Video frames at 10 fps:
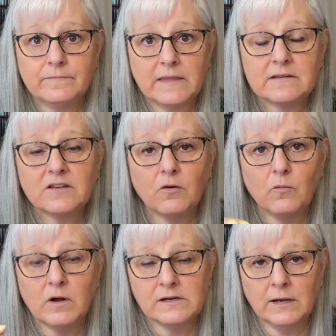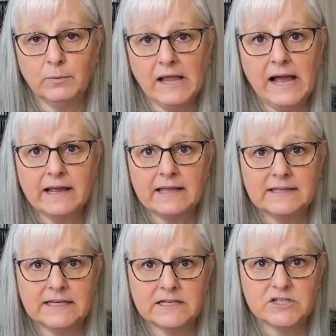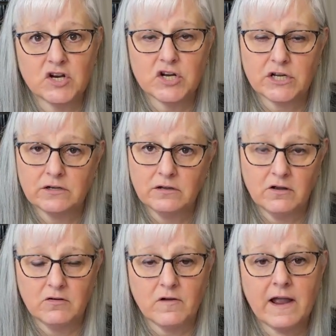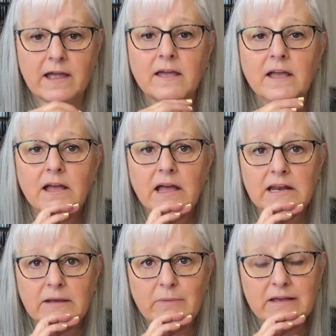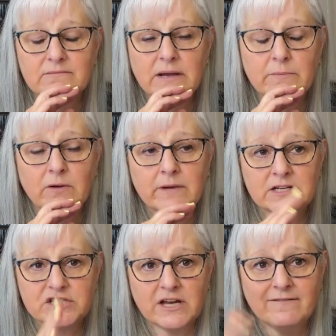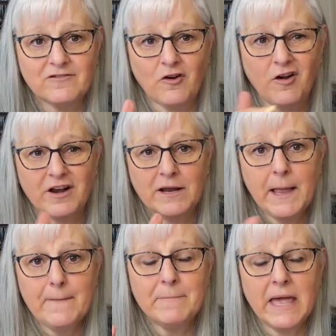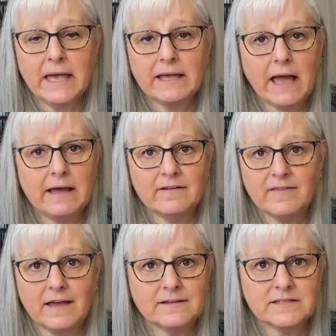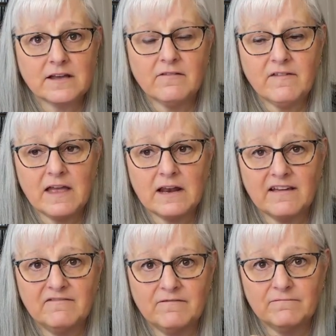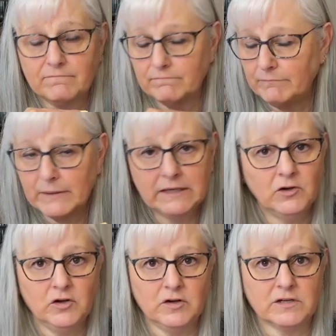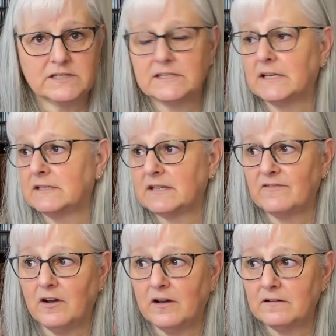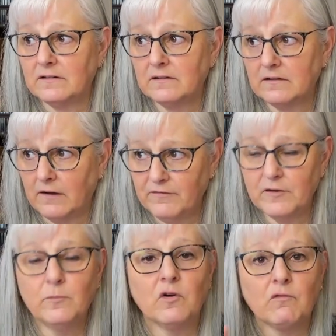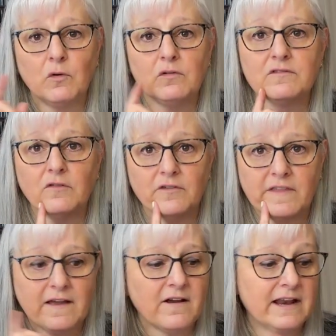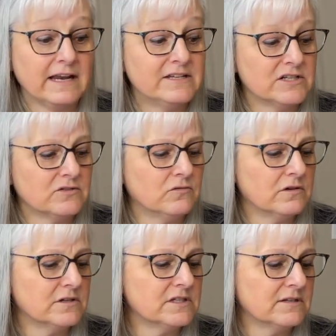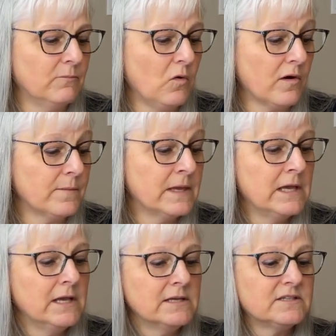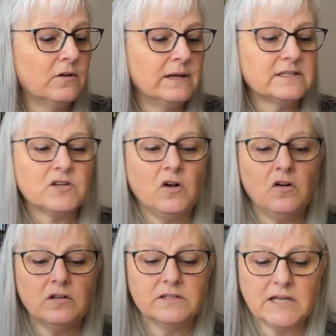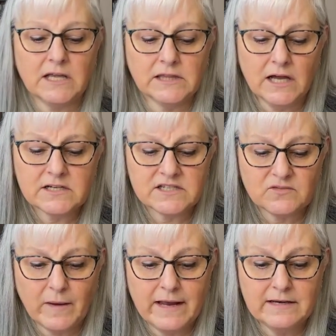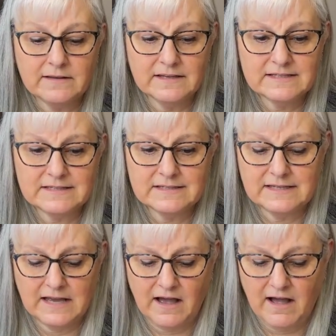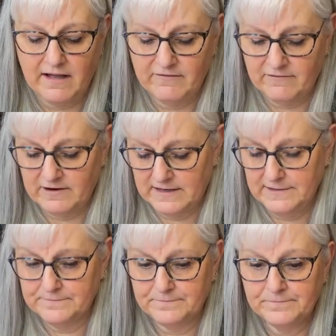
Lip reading: So one, a black and then a dark gray. And I made my mom a chevron bag out of that stuff. And I've been hooked since. I've got a few more rolls over there and I just ordered some more. So it's called Luxe Suede. This is the ivory.